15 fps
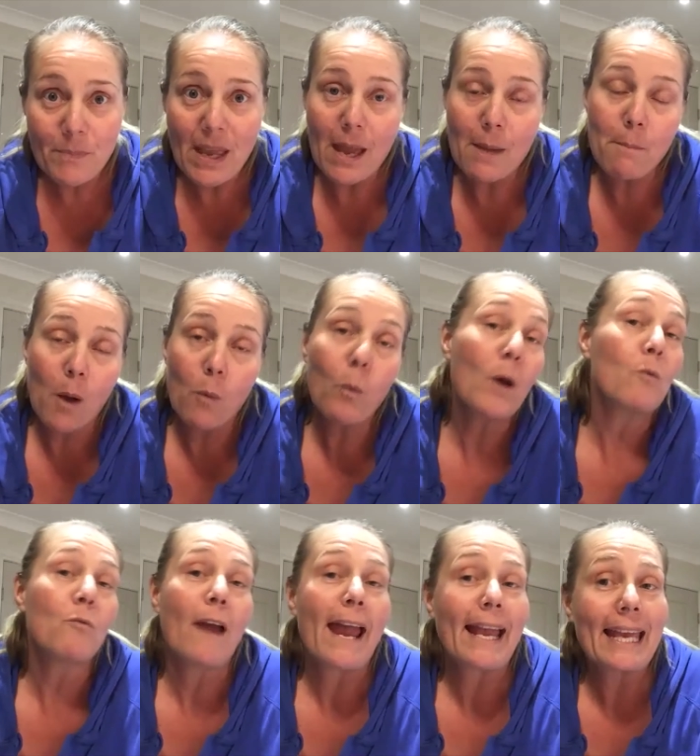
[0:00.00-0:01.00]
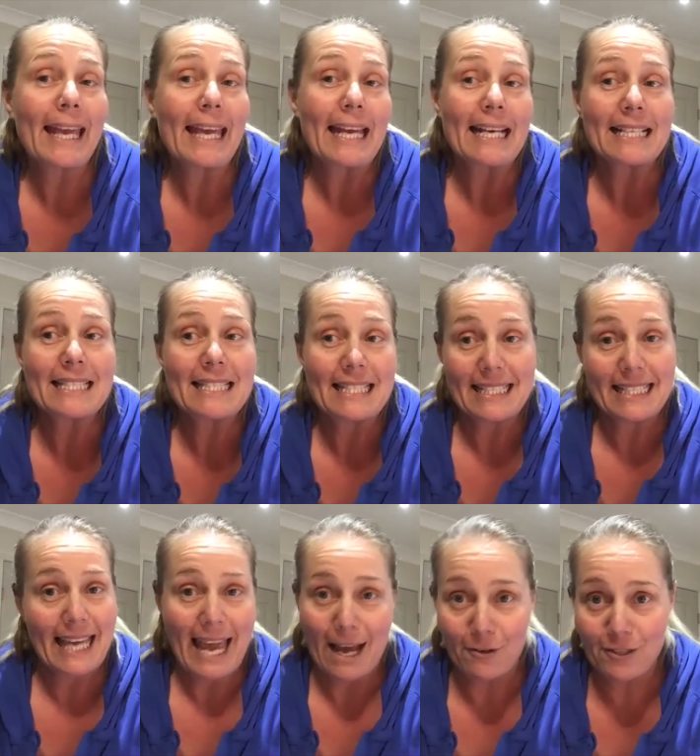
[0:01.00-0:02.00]
and my world rankings didn't
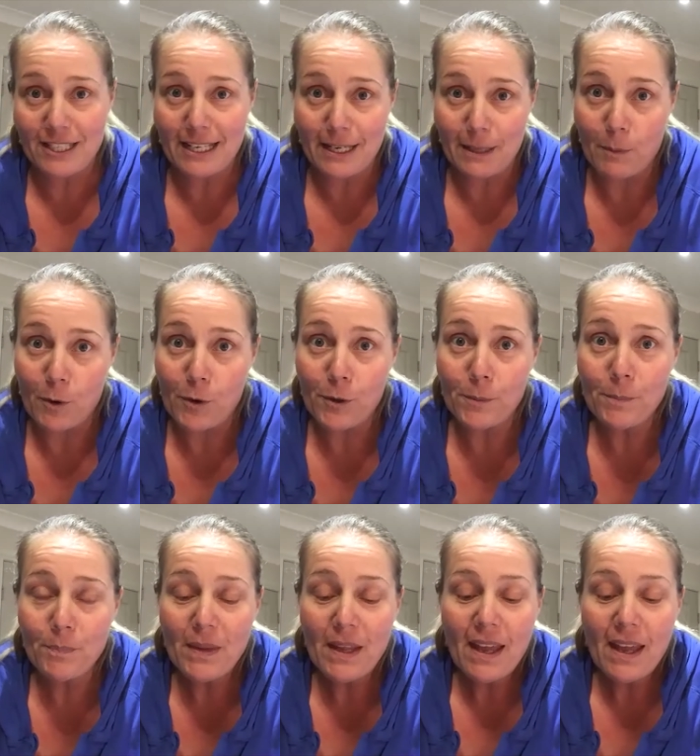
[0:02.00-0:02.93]
count anymore.